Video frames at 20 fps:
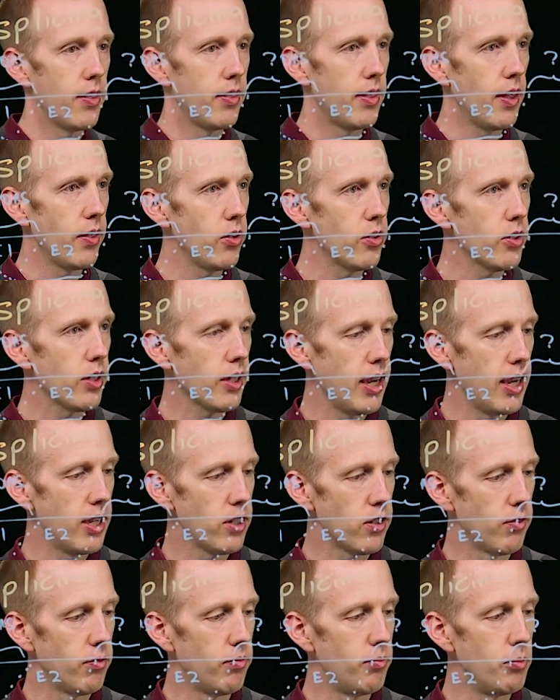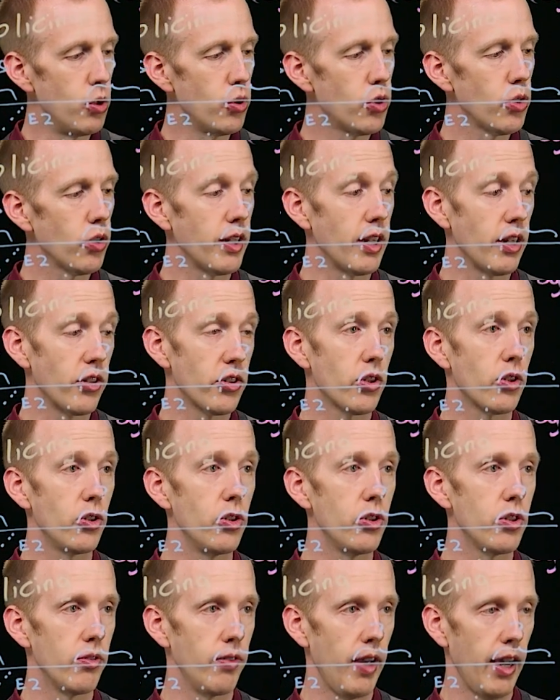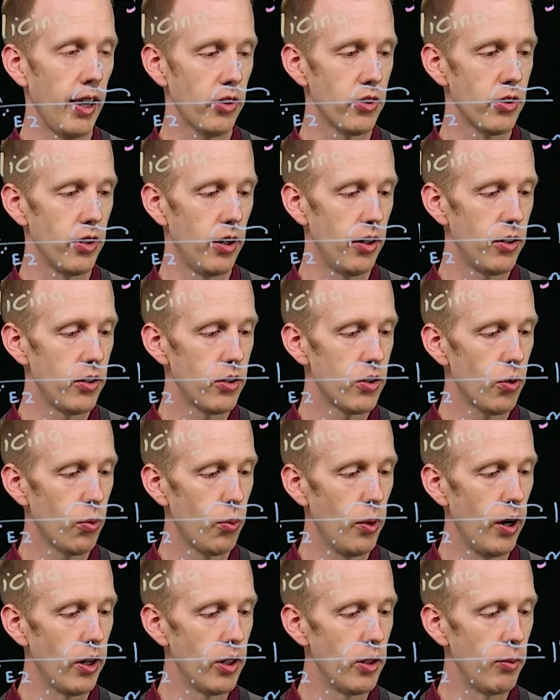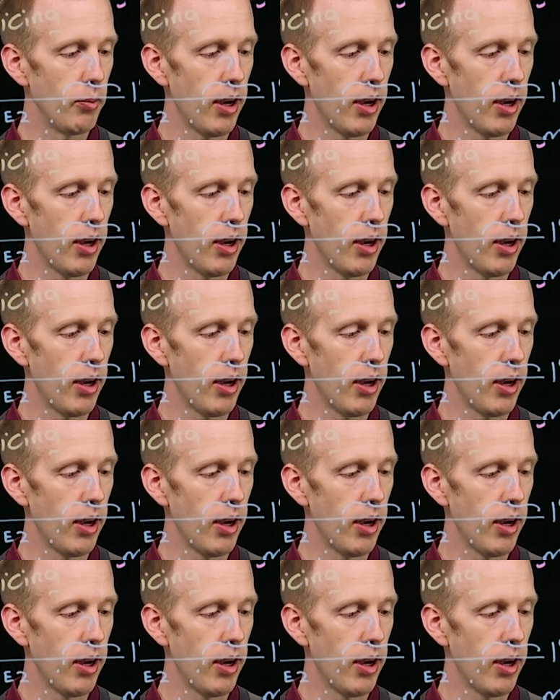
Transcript: Then there's a case of mutually exclusive exons, where you